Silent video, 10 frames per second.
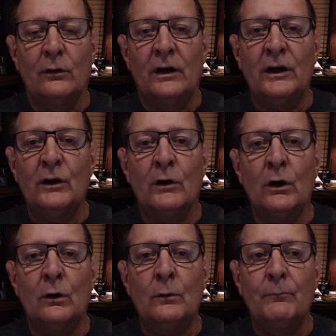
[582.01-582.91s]
there you
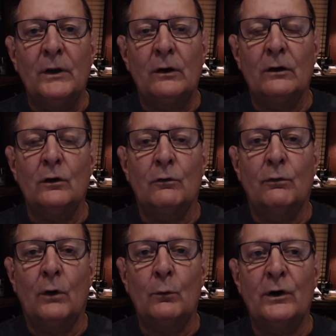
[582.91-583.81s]
go. You can look
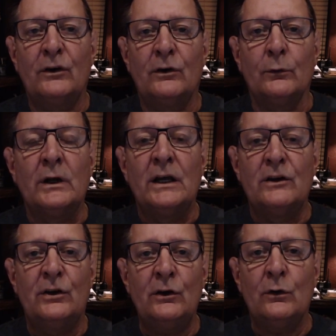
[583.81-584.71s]
forward to
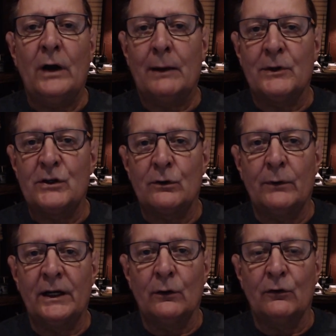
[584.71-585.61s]
two amateur
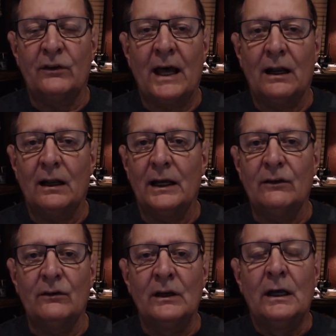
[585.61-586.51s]
radio
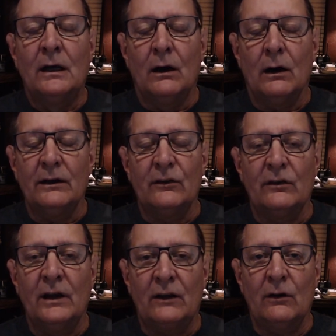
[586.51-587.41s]
satellites on this
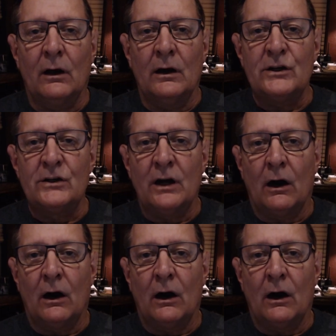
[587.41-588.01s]
next launch.